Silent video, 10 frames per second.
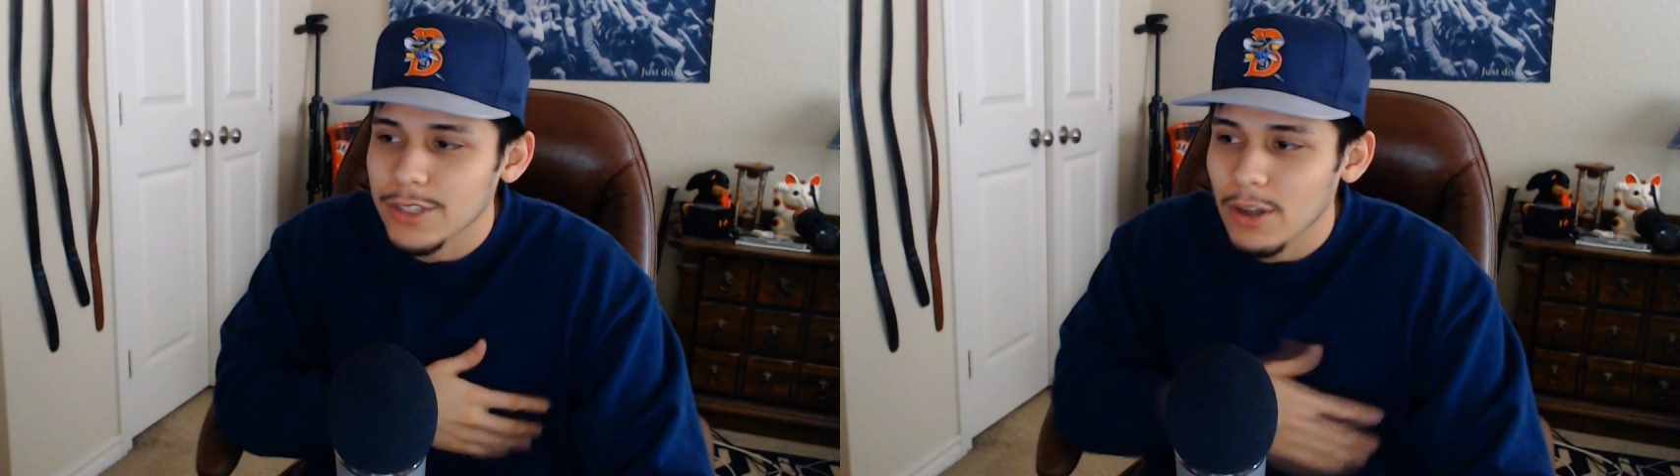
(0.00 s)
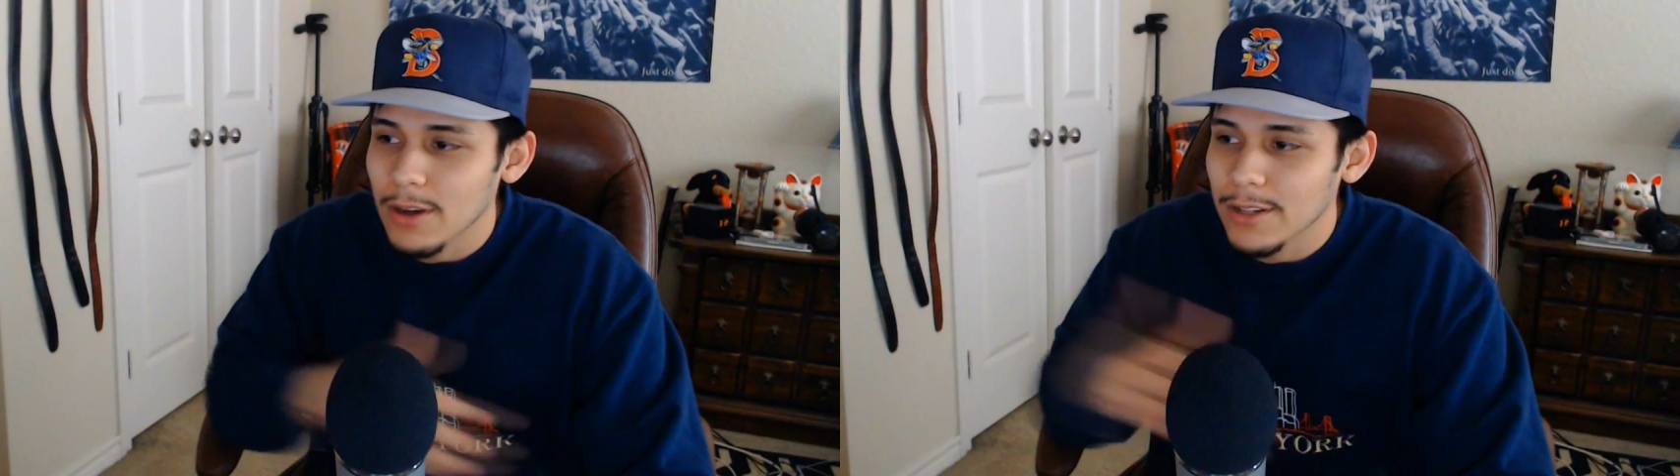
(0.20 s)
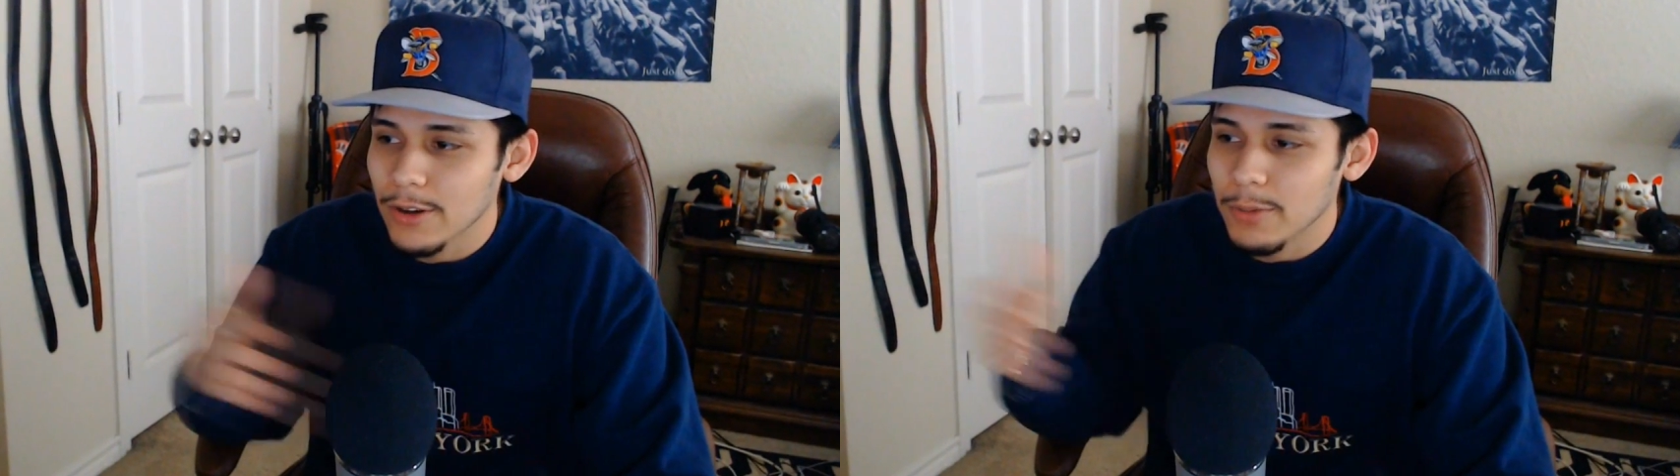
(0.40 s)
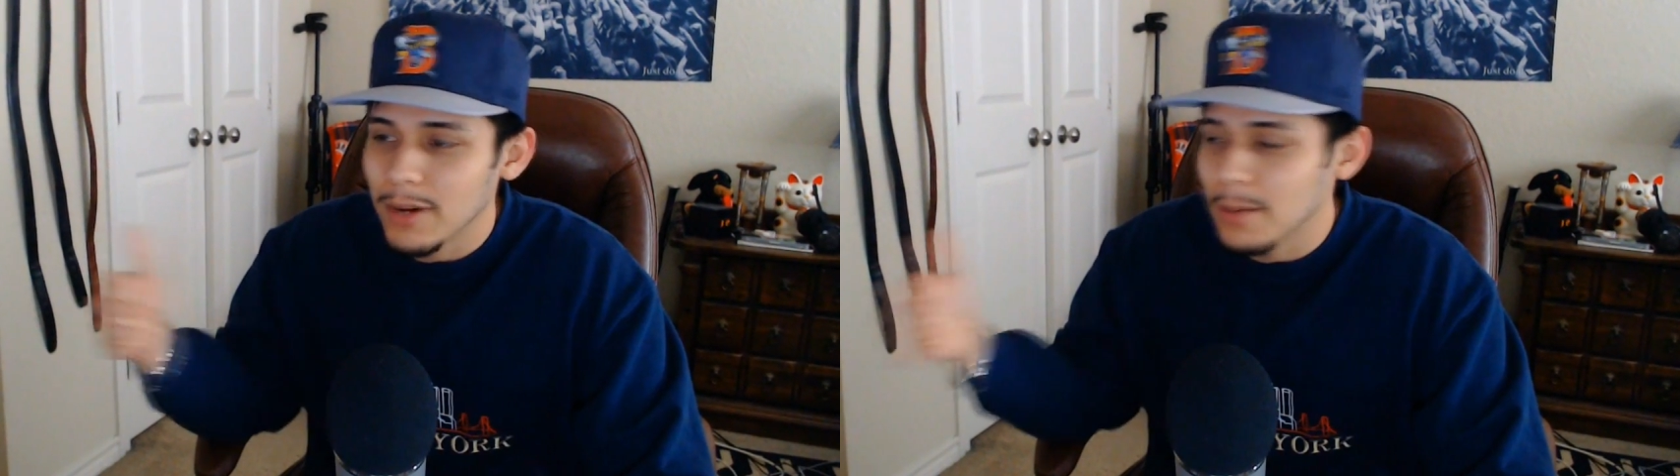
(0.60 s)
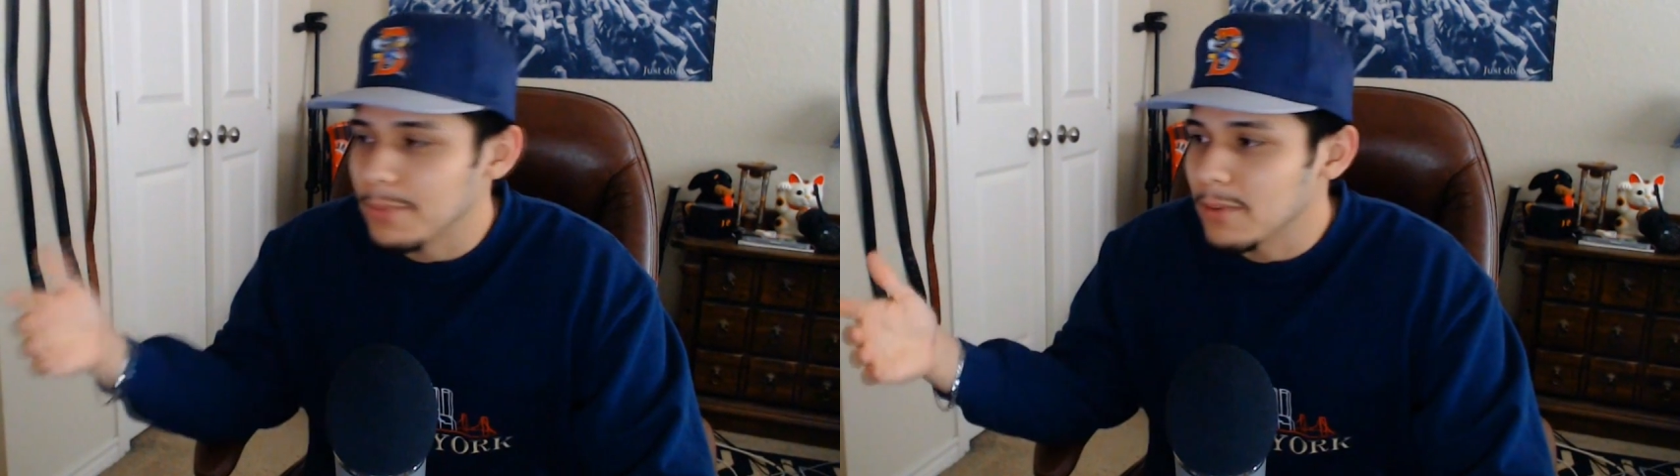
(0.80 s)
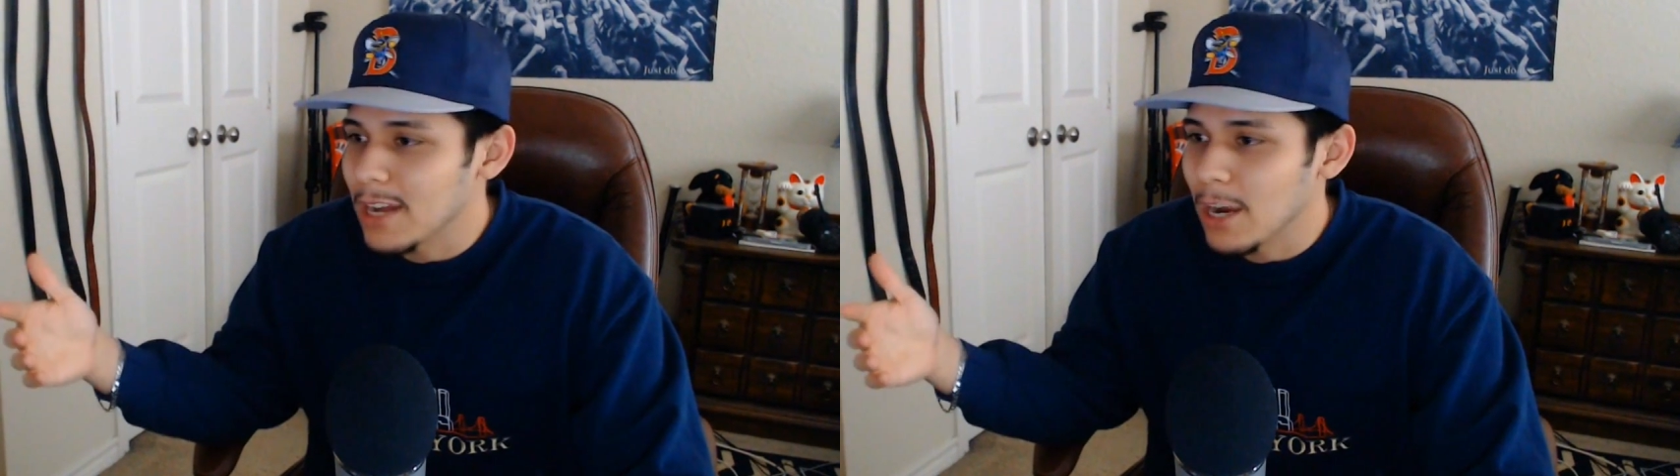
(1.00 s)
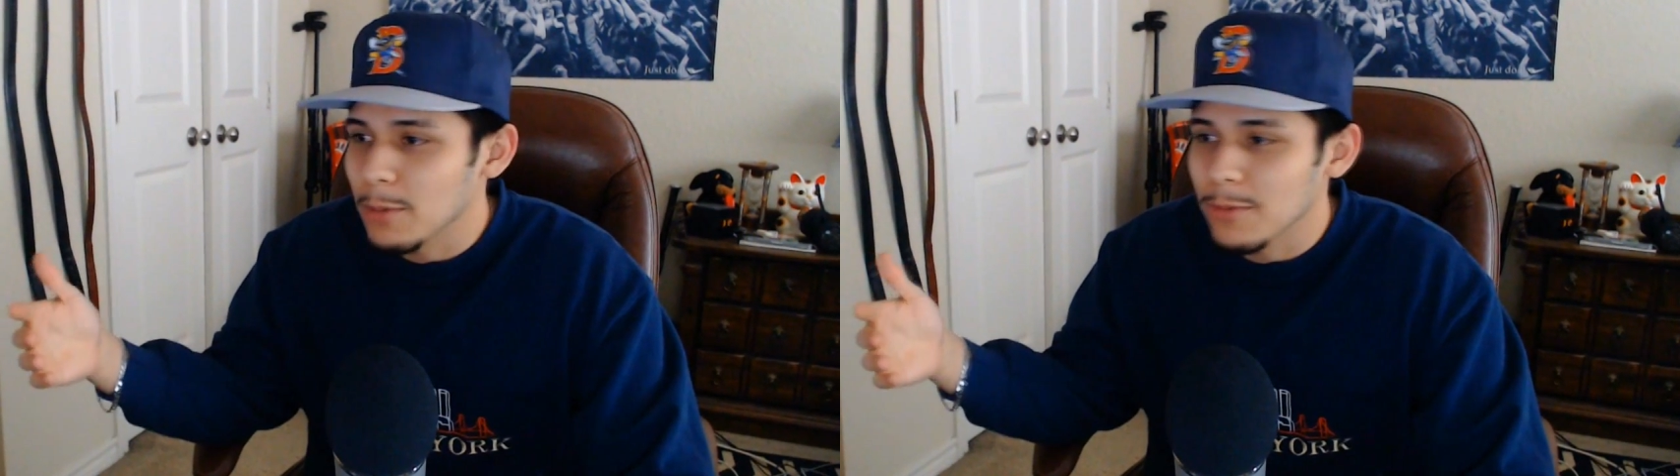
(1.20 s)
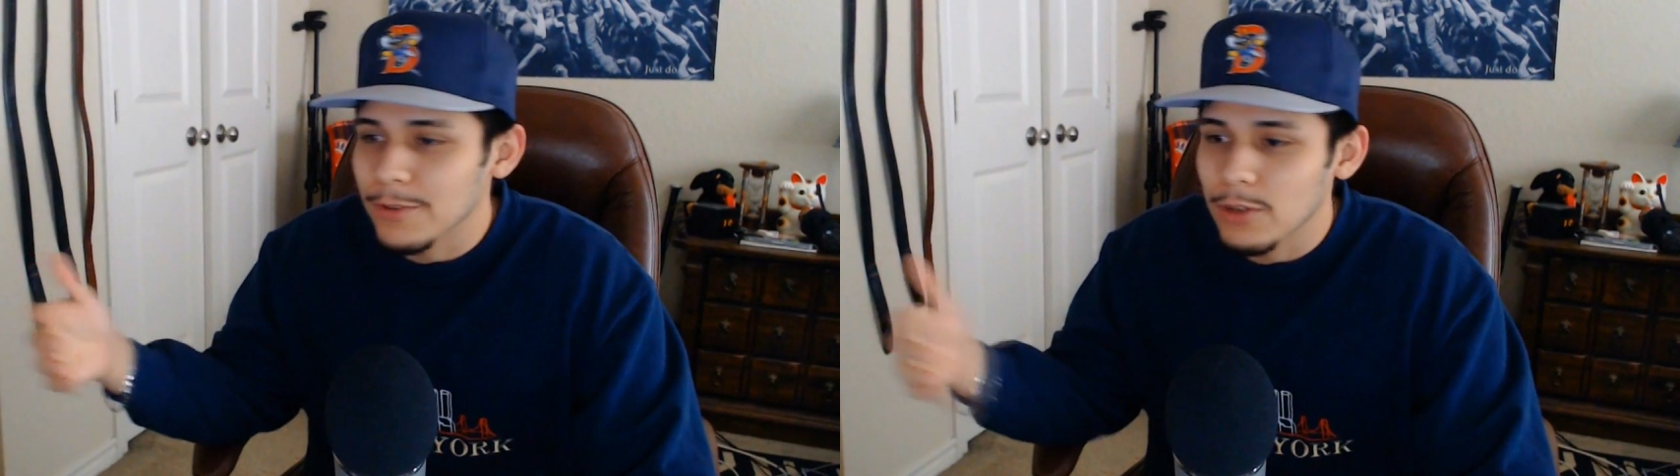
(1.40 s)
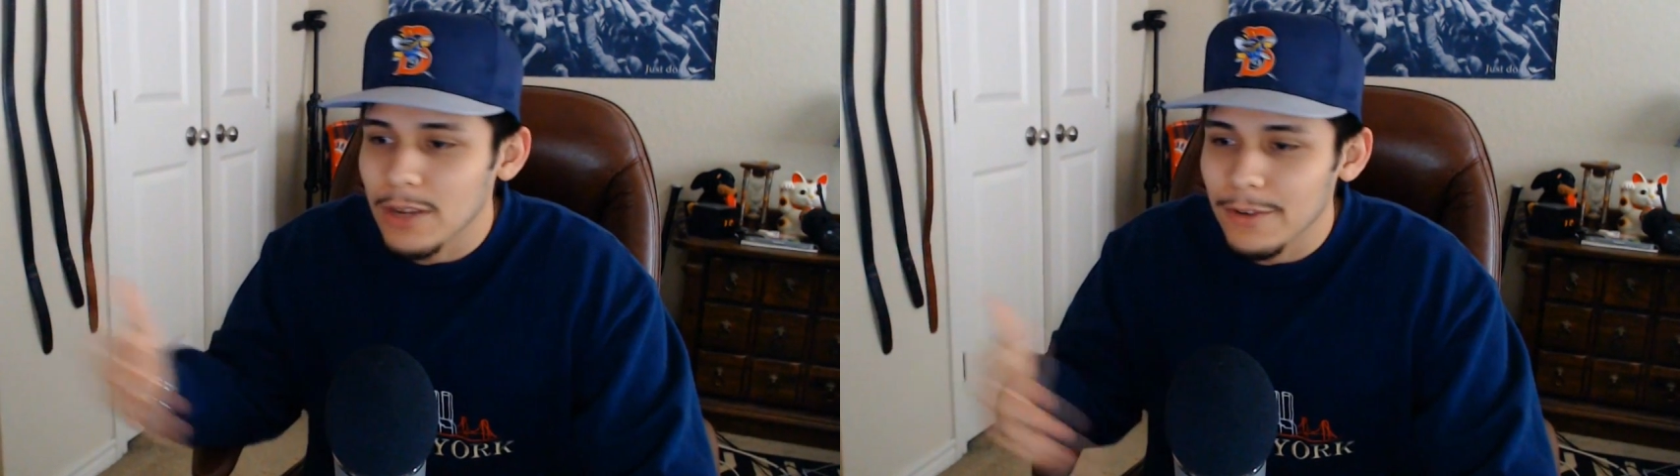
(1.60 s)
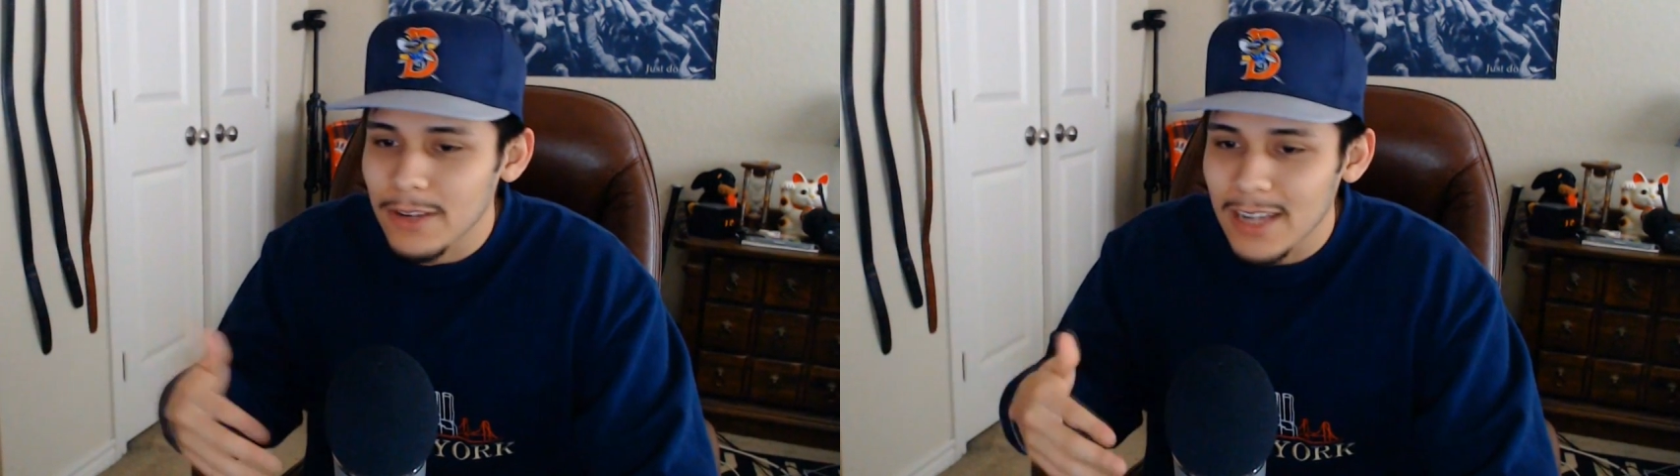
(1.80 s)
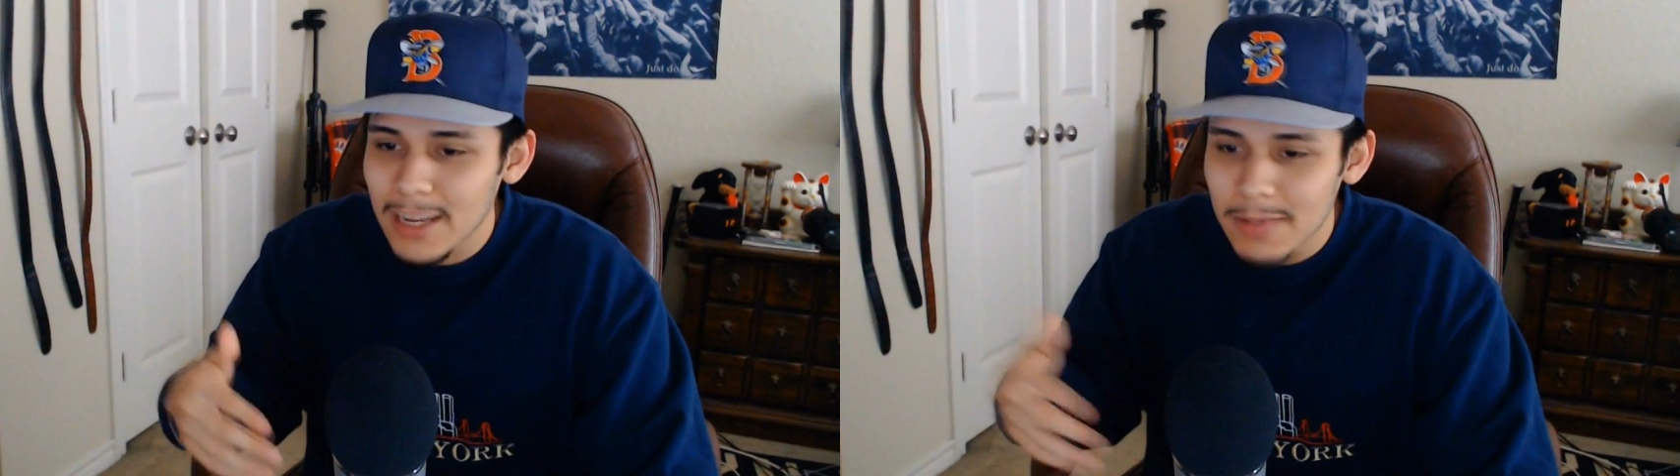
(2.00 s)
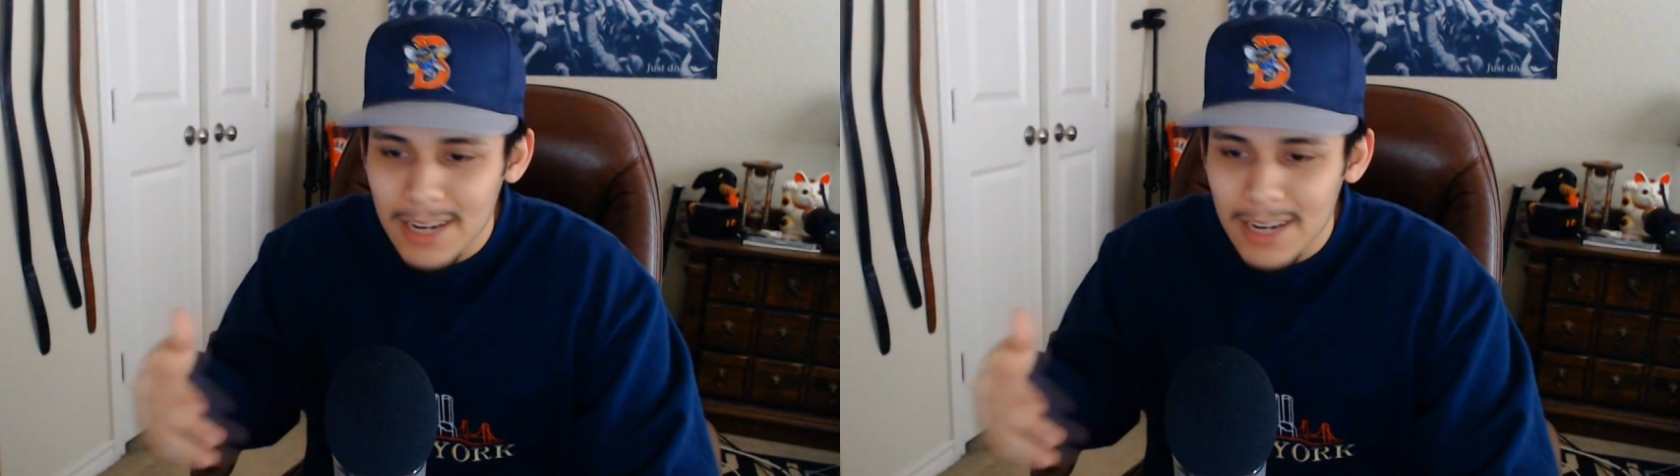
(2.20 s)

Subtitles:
Sorry Little Pump album review never came.